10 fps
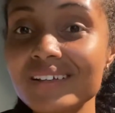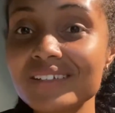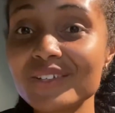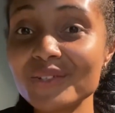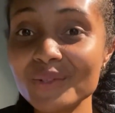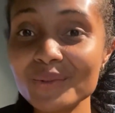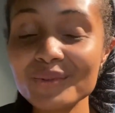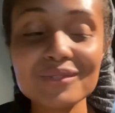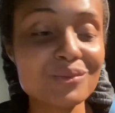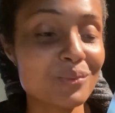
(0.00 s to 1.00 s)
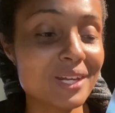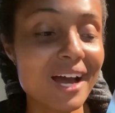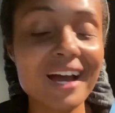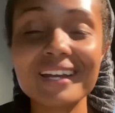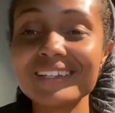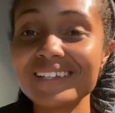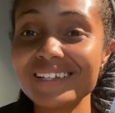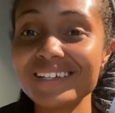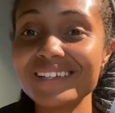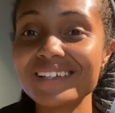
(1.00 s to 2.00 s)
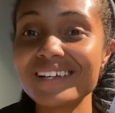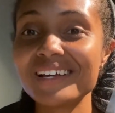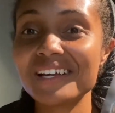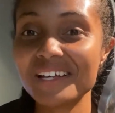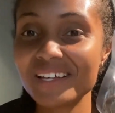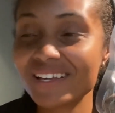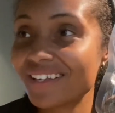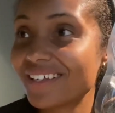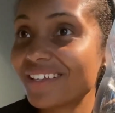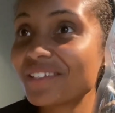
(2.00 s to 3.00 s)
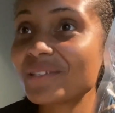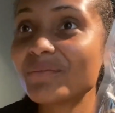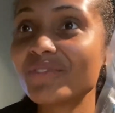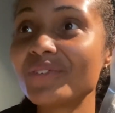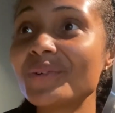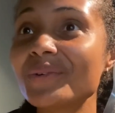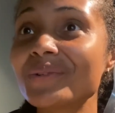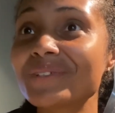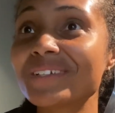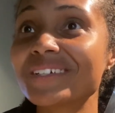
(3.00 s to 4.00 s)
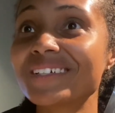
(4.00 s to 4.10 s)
to use when I need some food